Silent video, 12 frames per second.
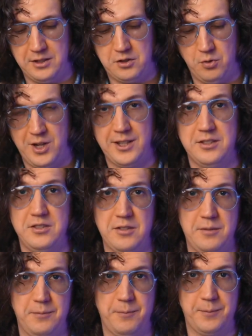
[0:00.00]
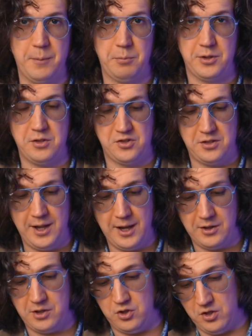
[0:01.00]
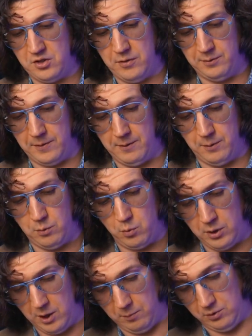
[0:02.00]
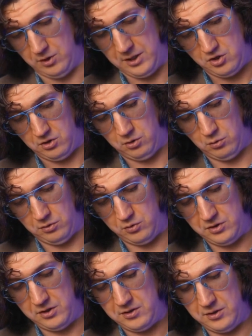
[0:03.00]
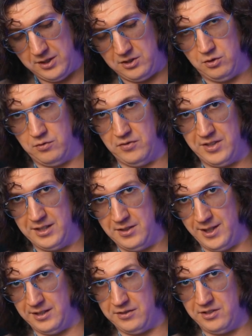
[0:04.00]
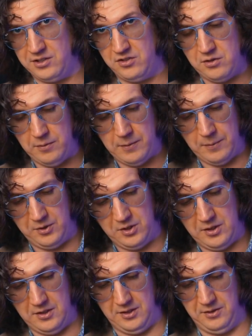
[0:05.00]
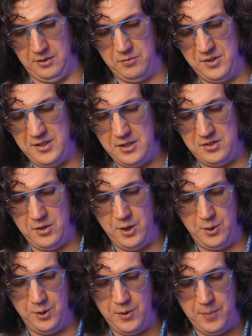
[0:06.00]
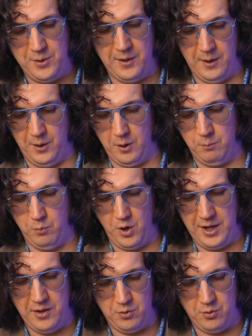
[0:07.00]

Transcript: device, appears stylish. When operational, you see the letter V like this. She is in Nvidia's color, a bright